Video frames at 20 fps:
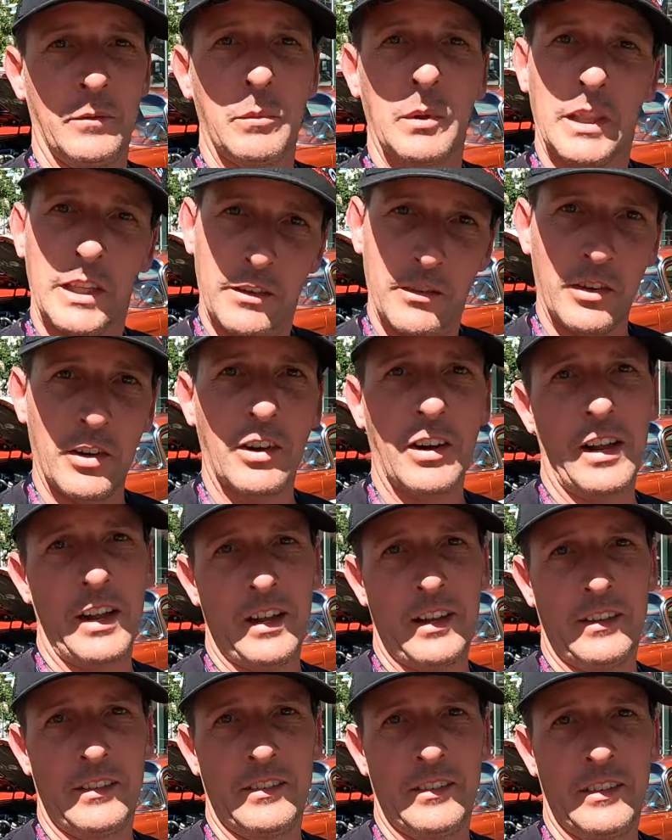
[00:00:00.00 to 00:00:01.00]
believe it or
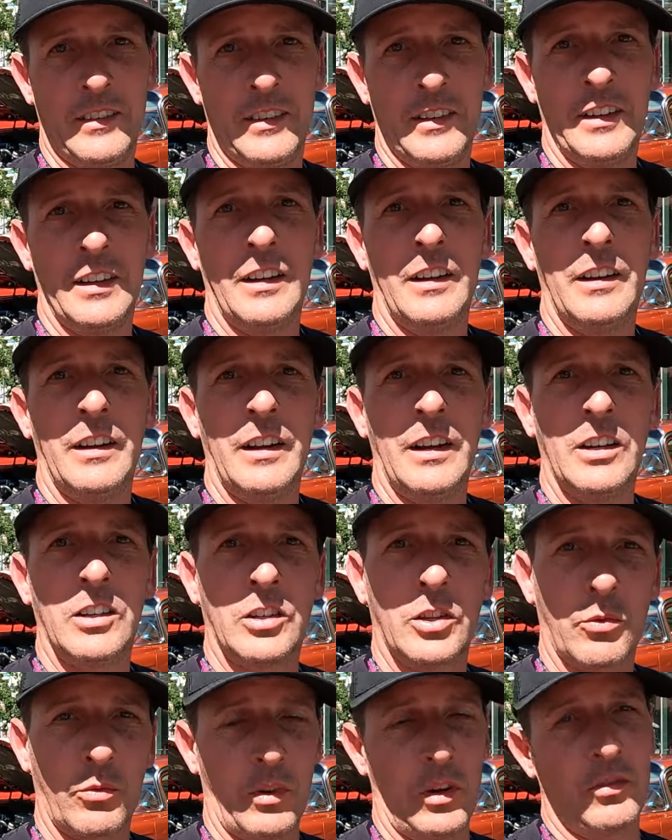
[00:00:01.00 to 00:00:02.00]
not,
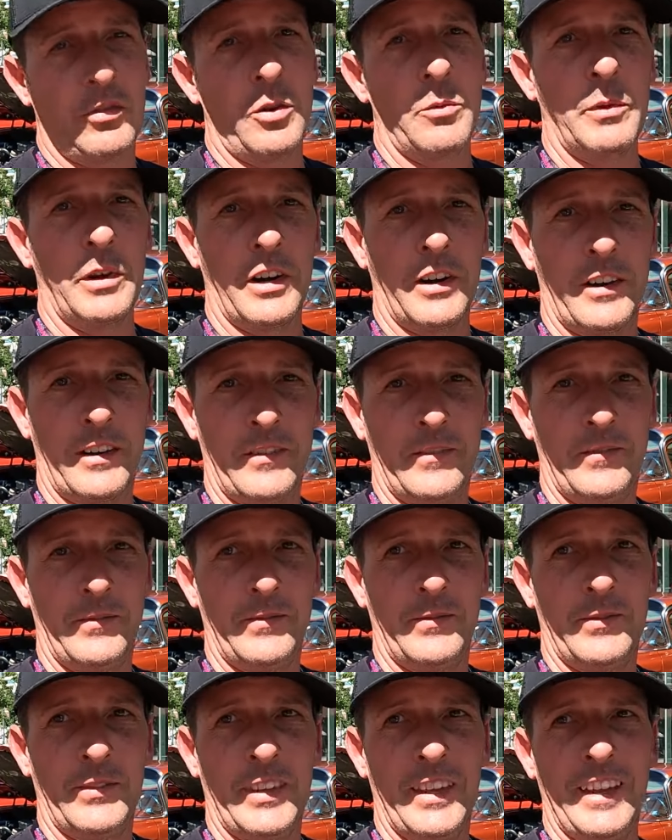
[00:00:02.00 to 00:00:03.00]
is the rearview
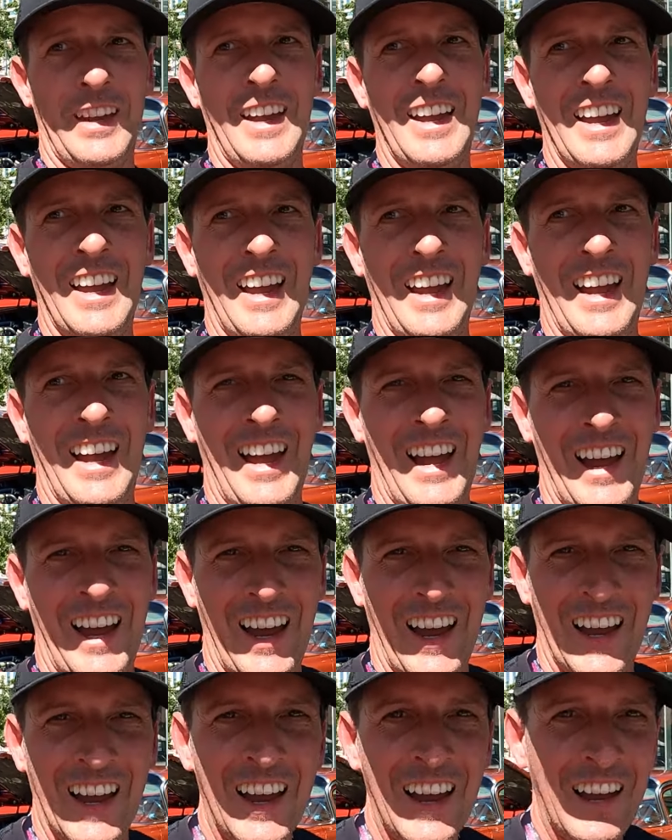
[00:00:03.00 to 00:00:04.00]

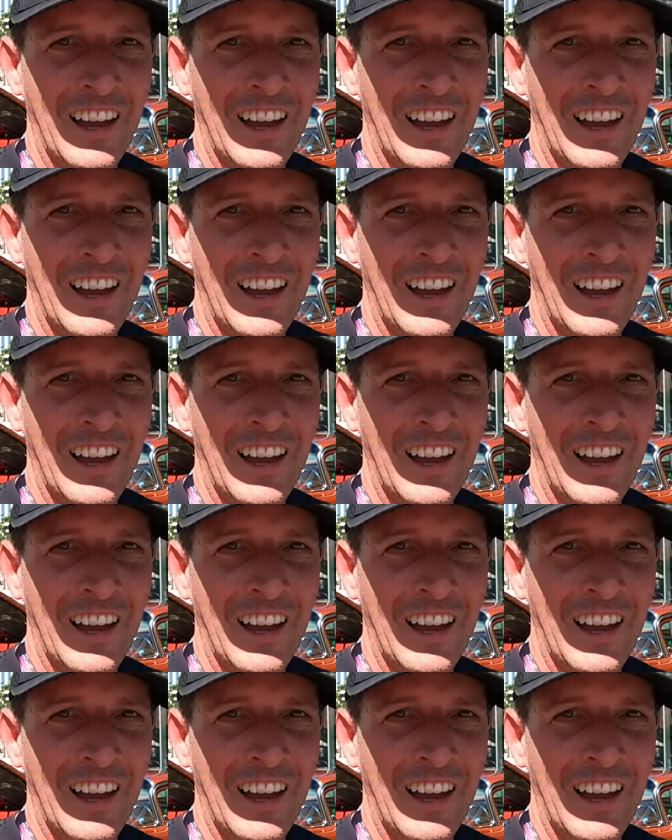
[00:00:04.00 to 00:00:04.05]
mirror.